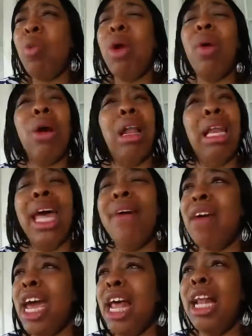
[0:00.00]
we will
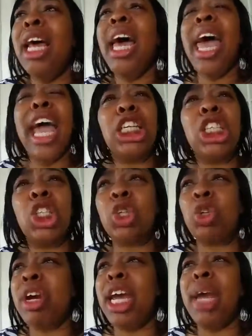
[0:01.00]
live in
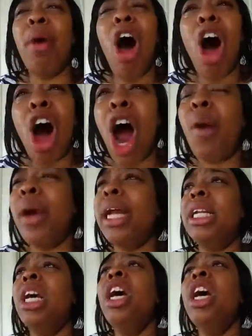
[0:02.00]
extreme, horrid